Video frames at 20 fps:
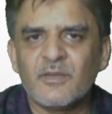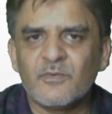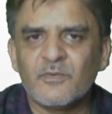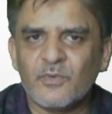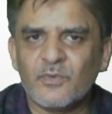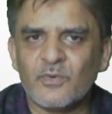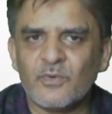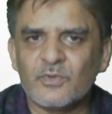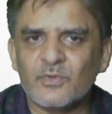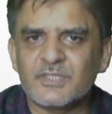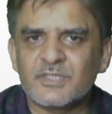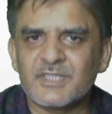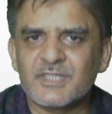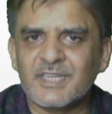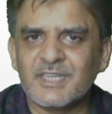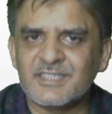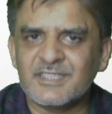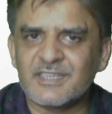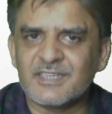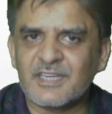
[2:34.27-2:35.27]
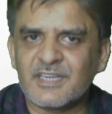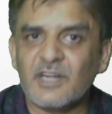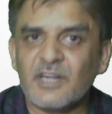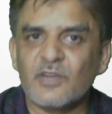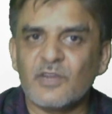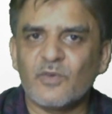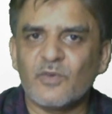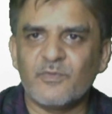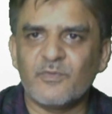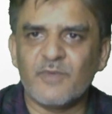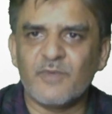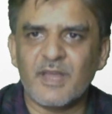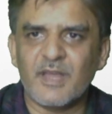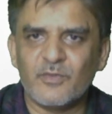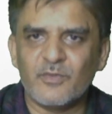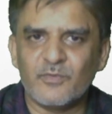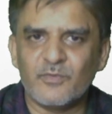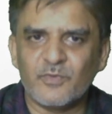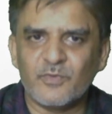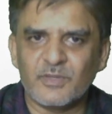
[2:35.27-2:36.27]
force is a cutoff
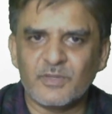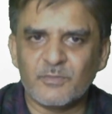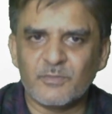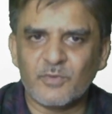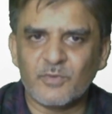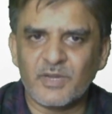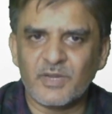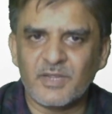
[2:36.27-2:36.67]
value for the body,